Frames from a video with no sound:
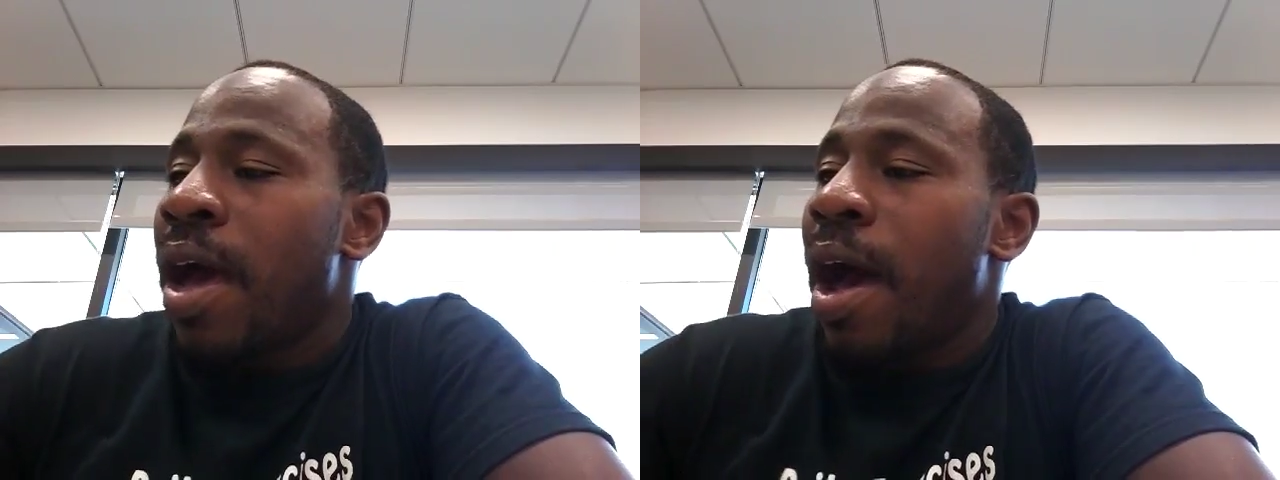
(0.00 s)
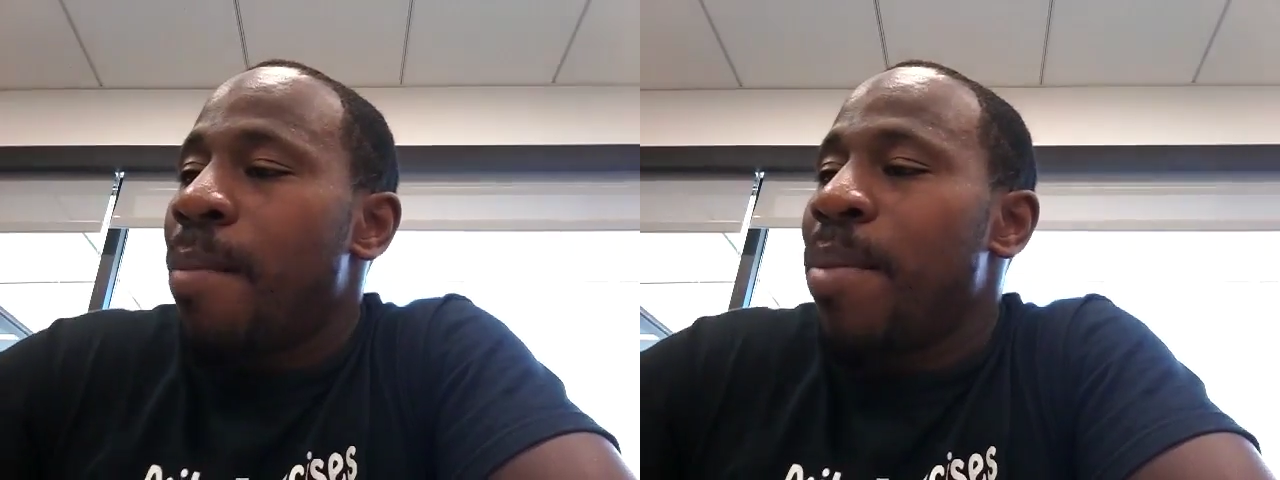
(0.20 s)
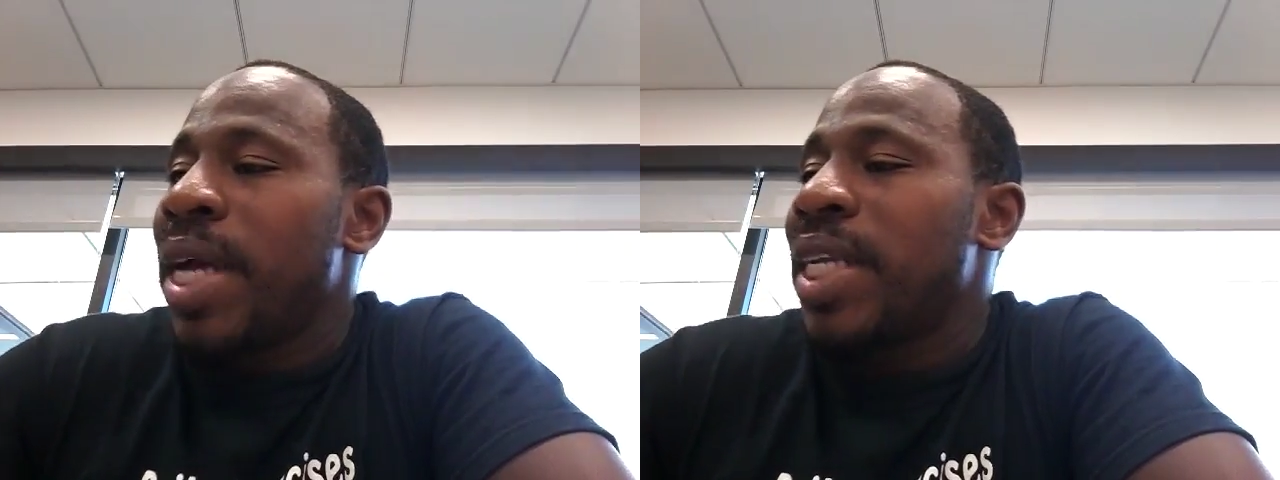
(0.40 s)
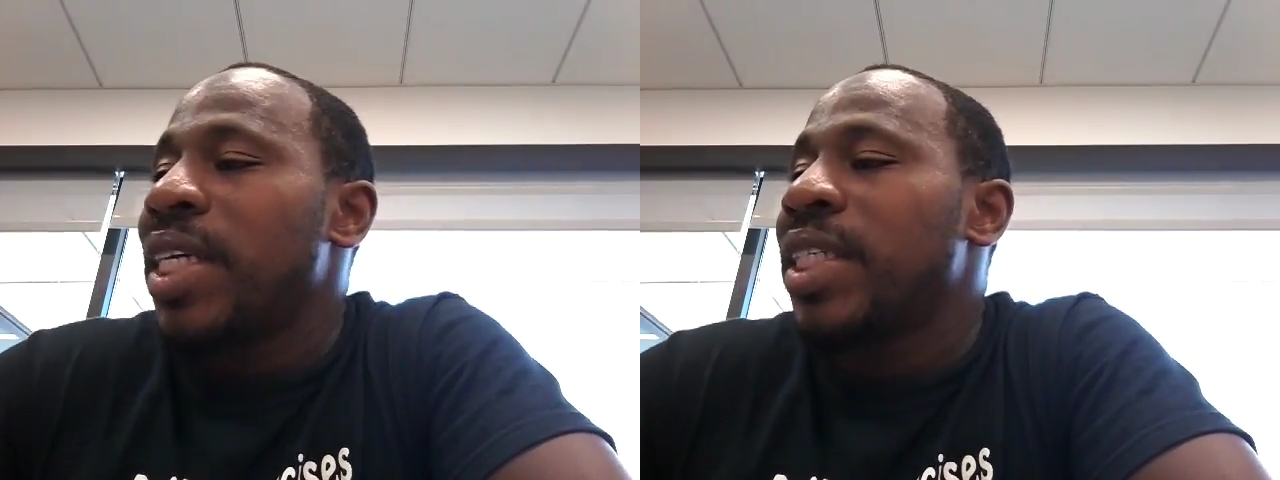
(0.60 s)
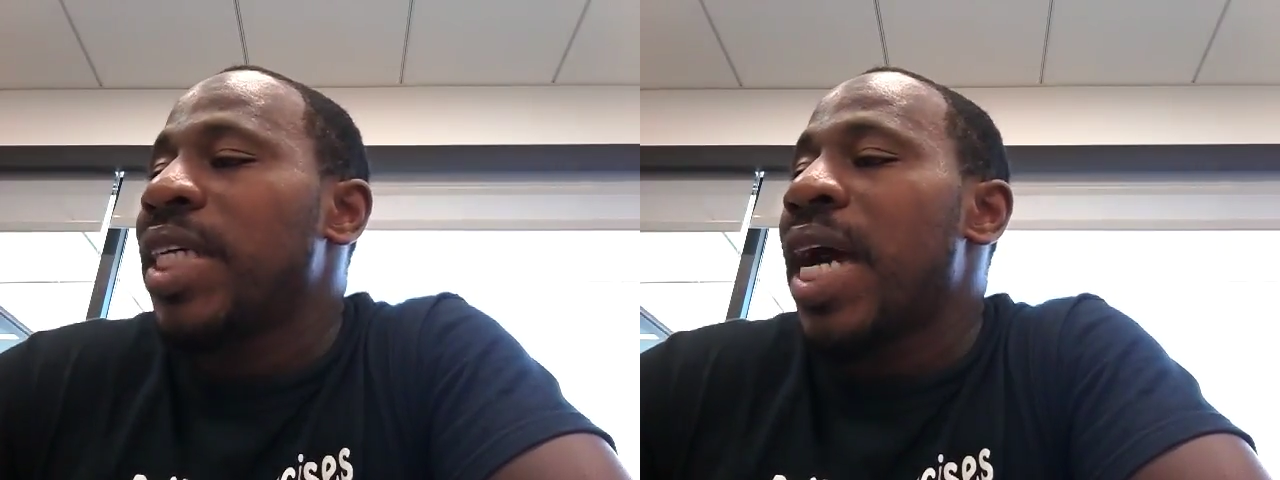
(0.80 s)
I met
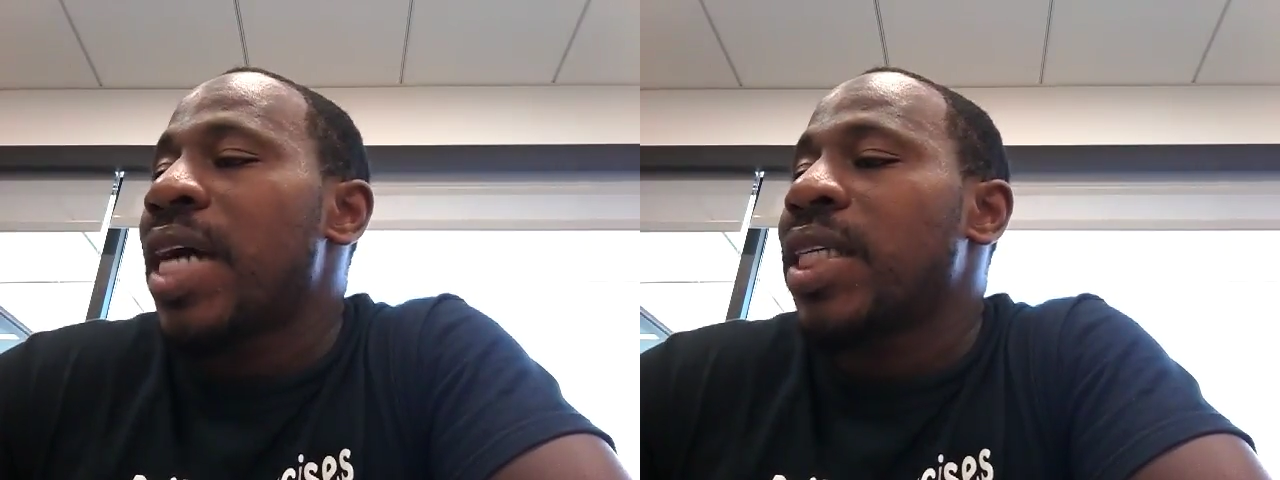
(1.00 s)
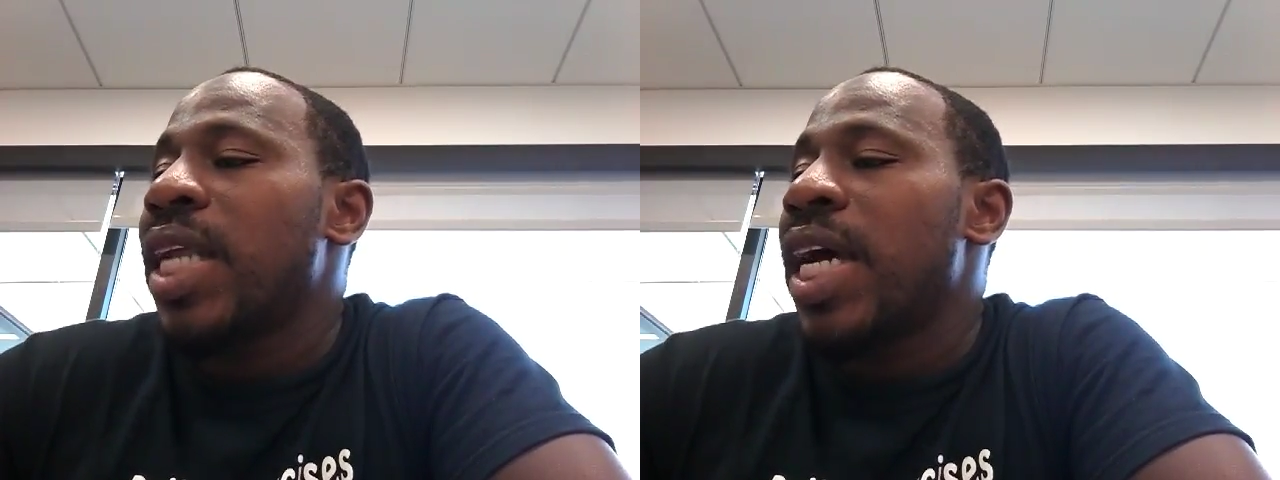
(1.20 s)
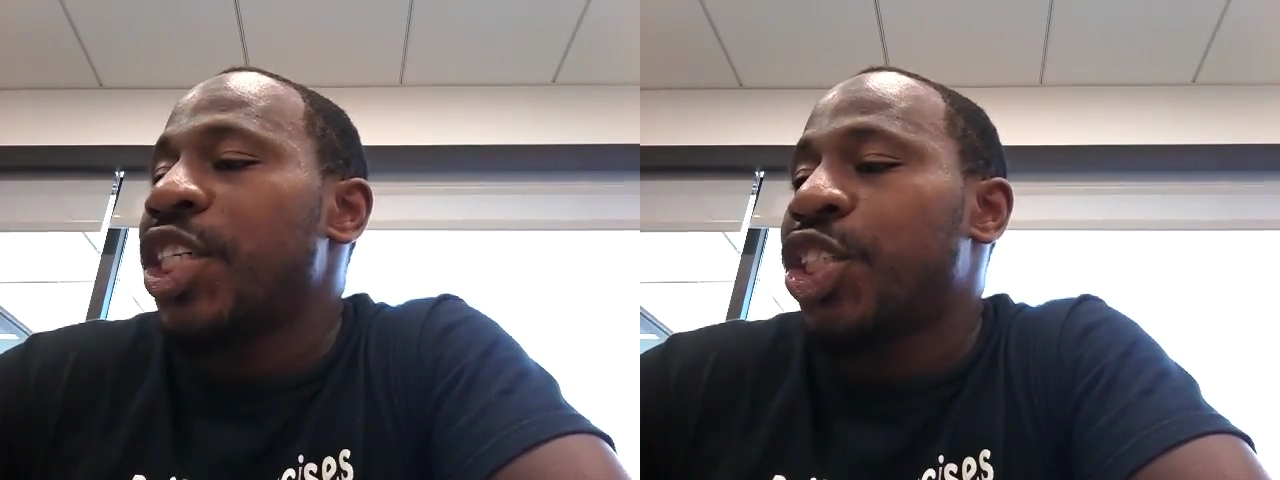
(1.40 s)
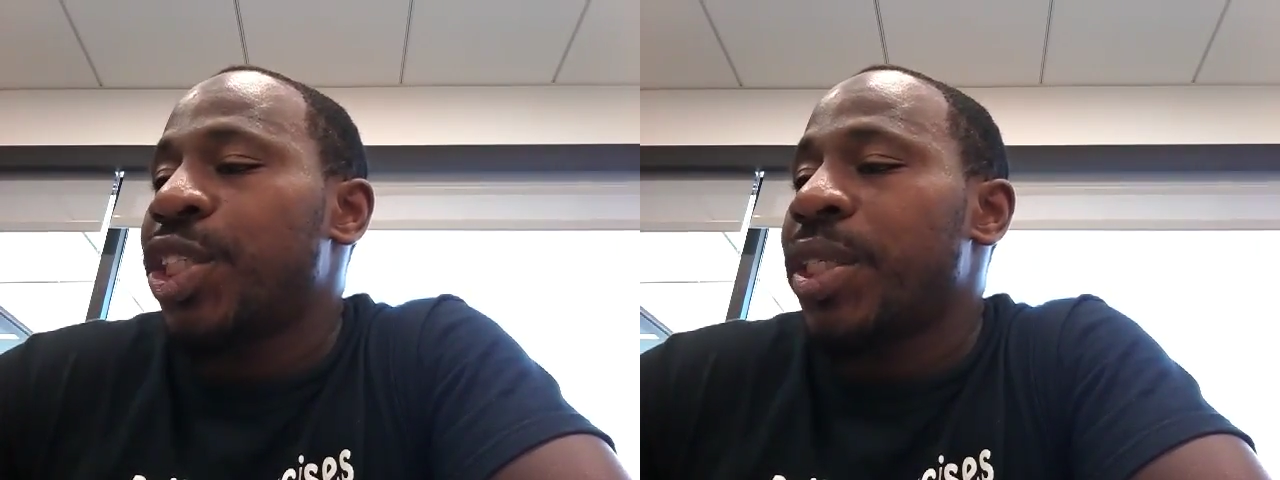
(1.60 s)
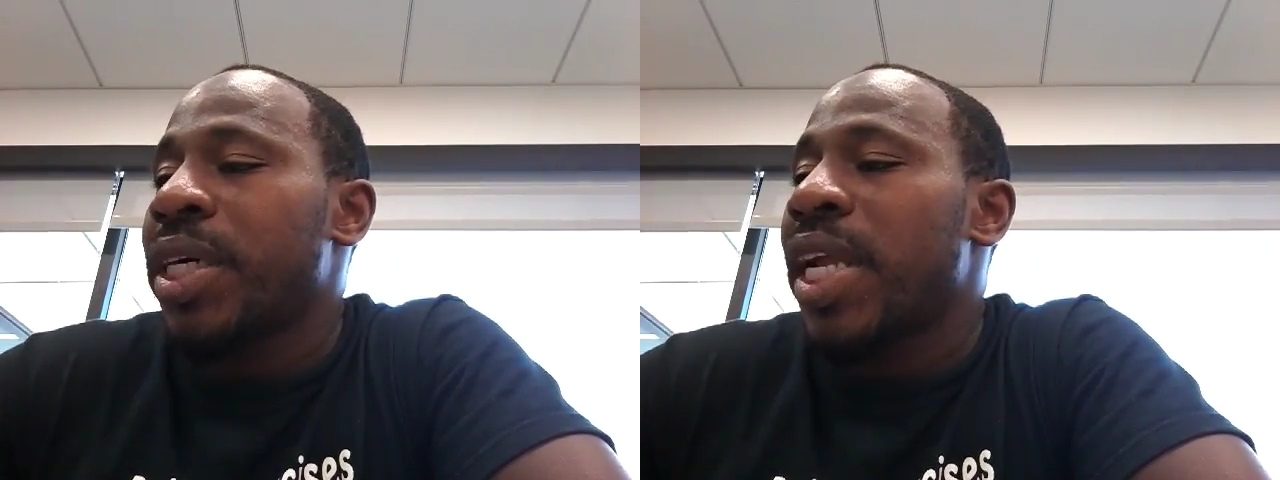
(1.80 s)
these guys last year,